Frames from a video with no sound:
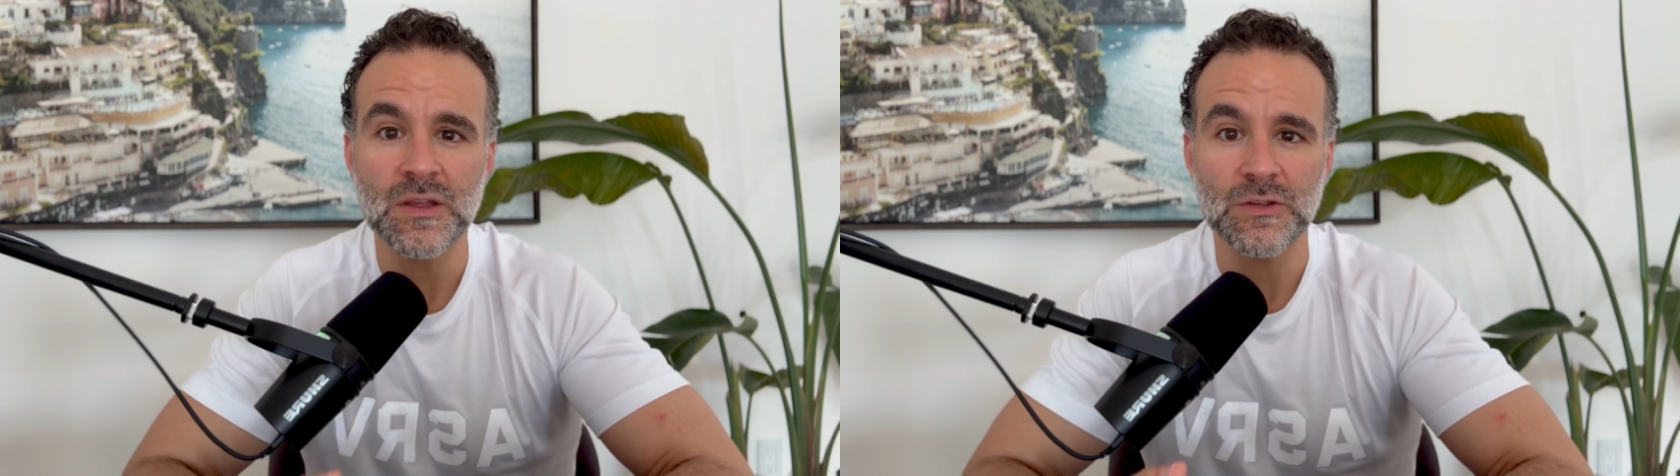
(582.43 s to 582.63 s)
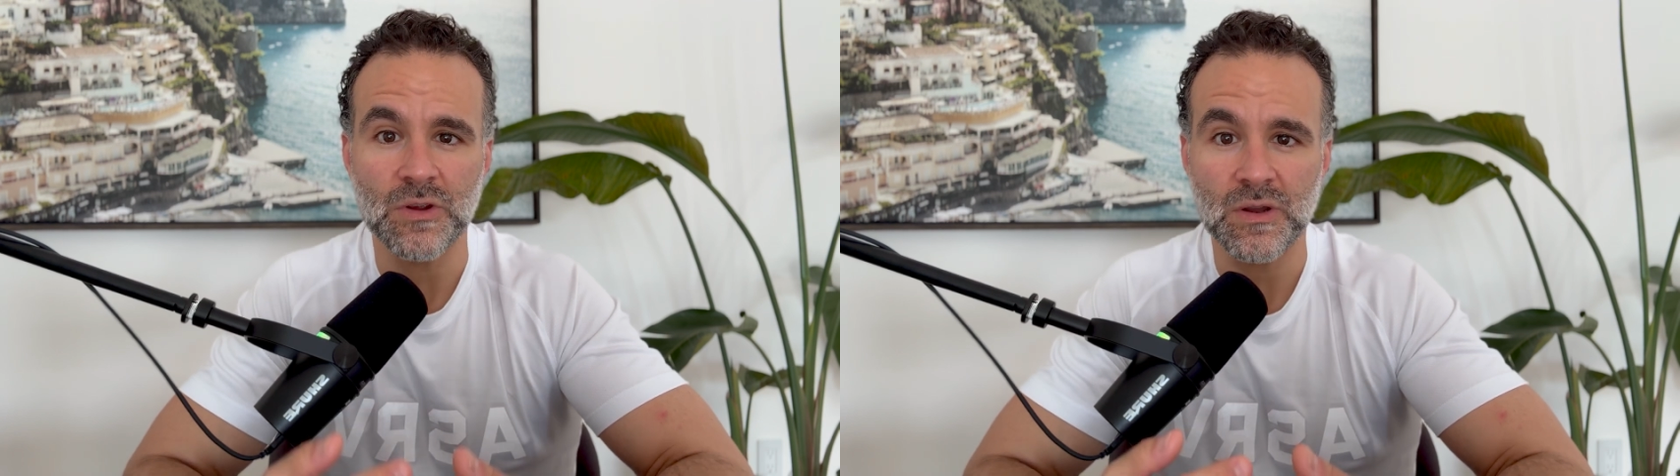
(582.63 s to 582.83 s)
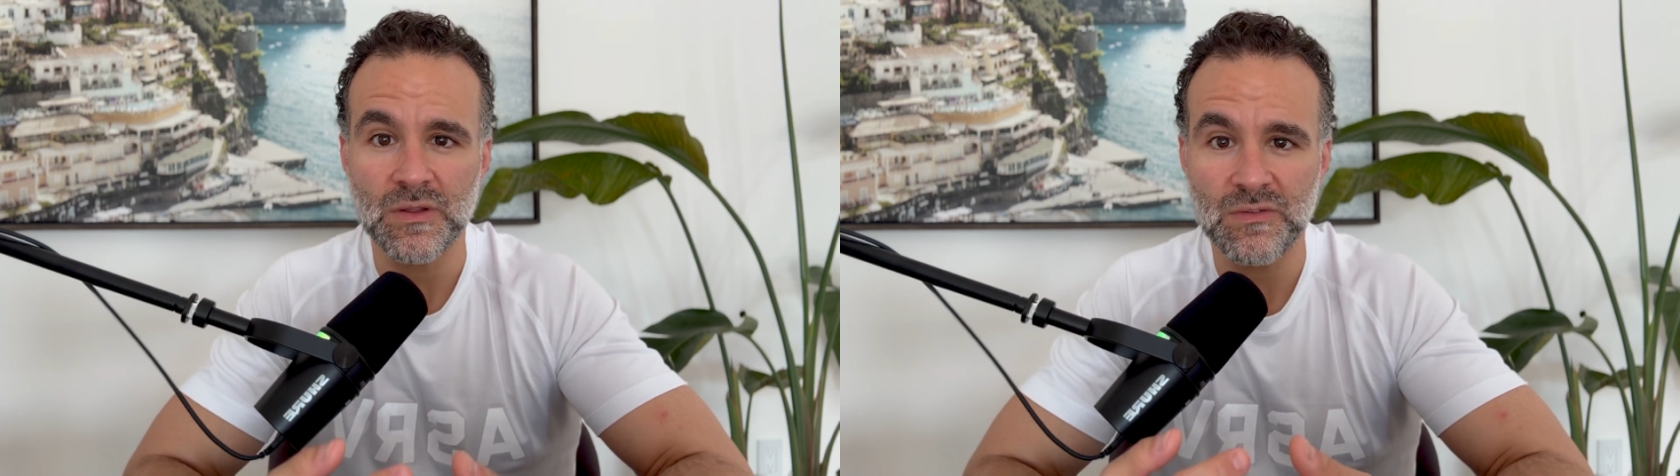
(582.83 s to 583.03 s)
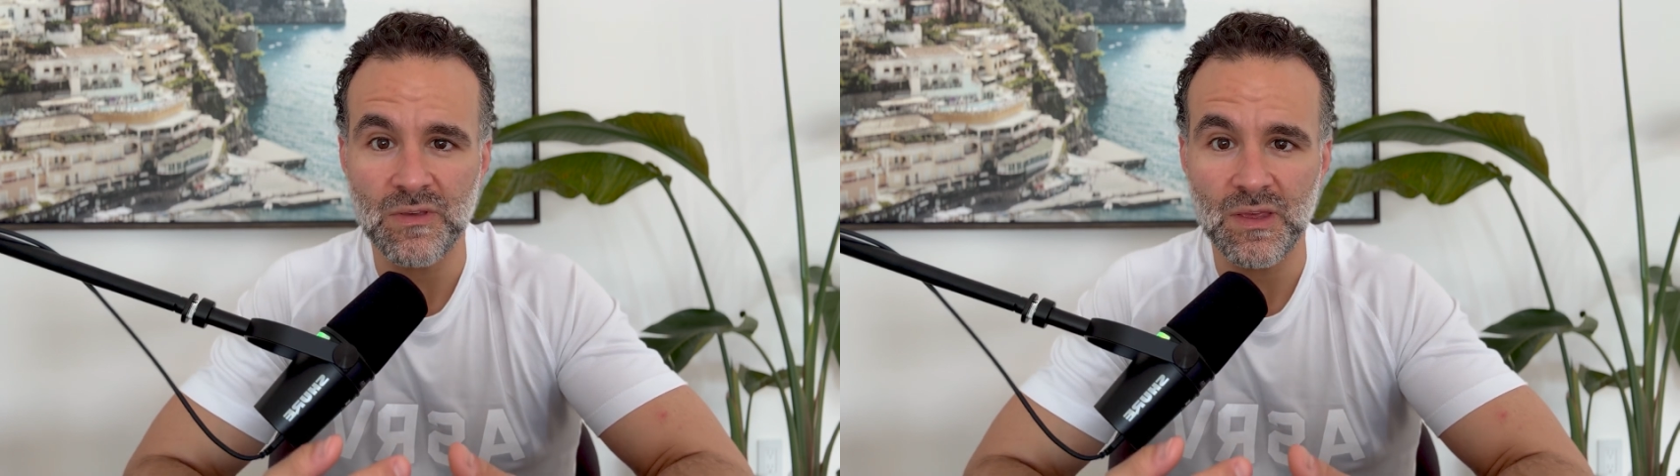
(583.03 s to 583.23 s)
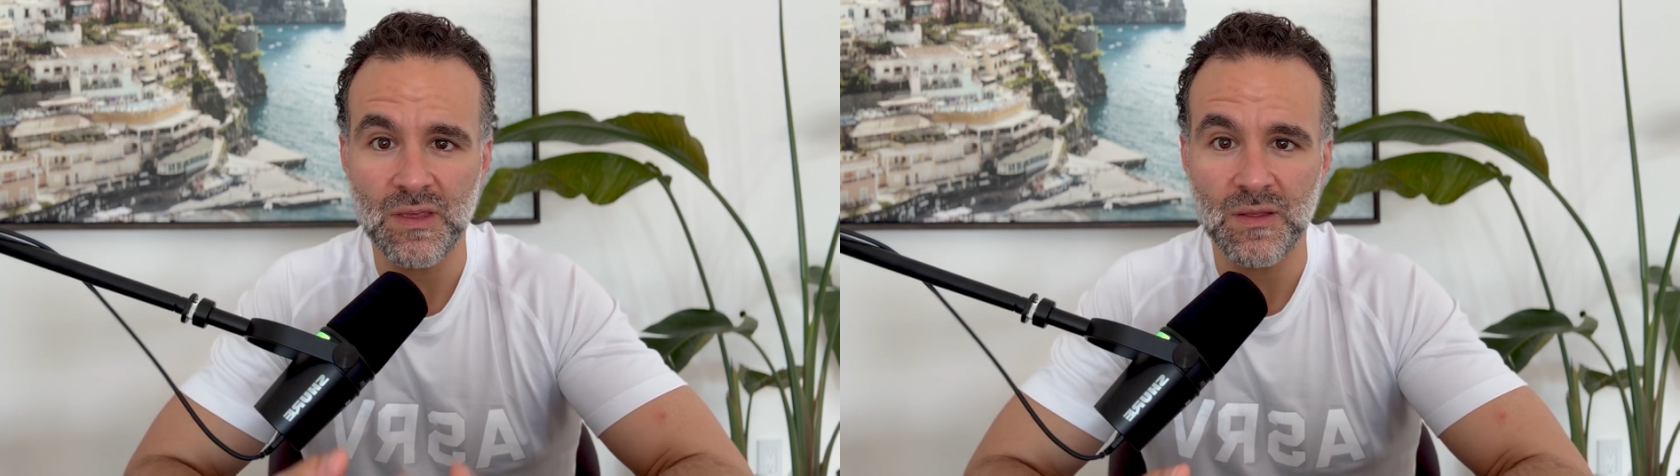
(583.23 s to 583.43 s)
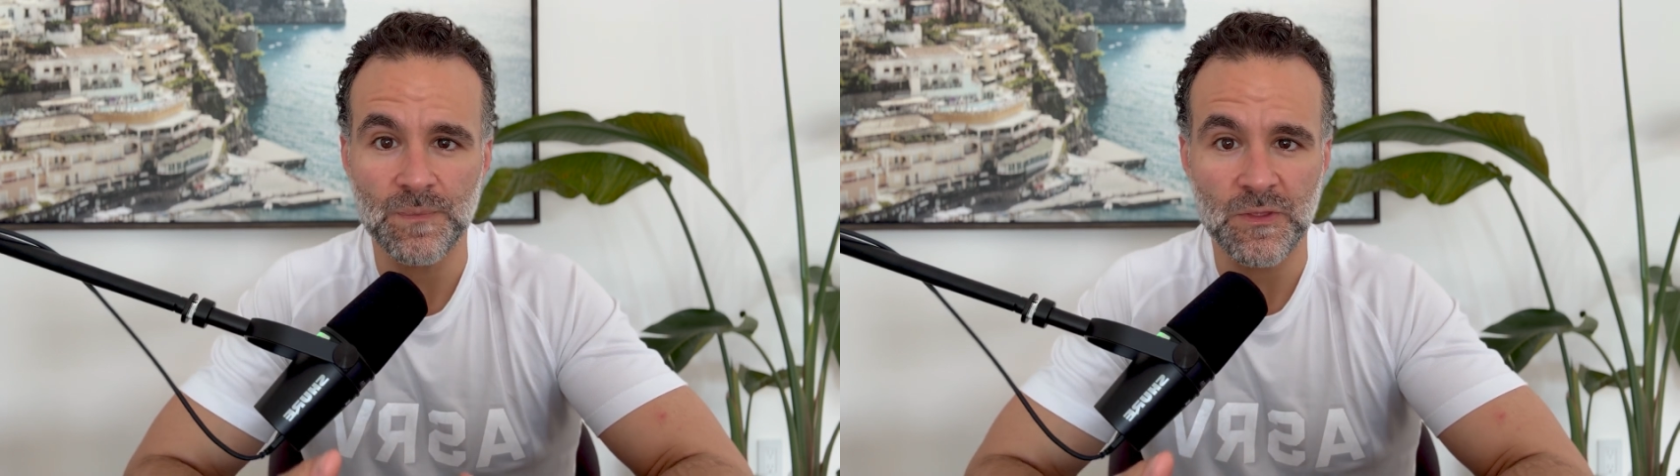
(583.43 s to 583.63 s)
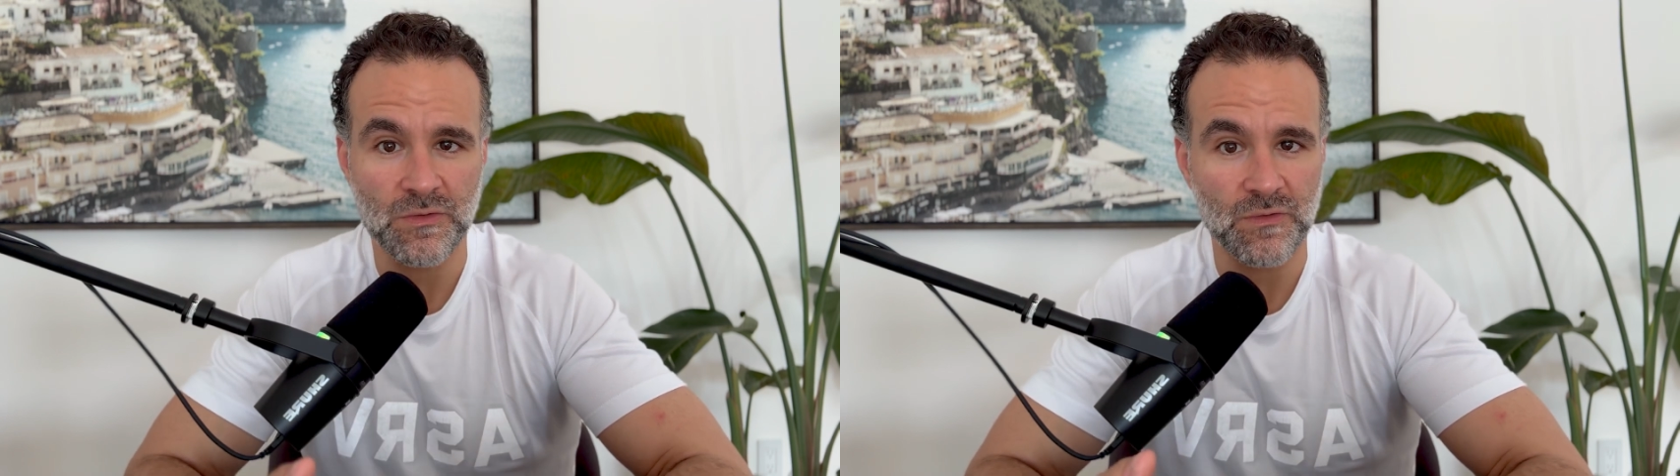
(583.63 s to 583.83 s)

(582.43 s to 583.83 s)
You're going to see there's a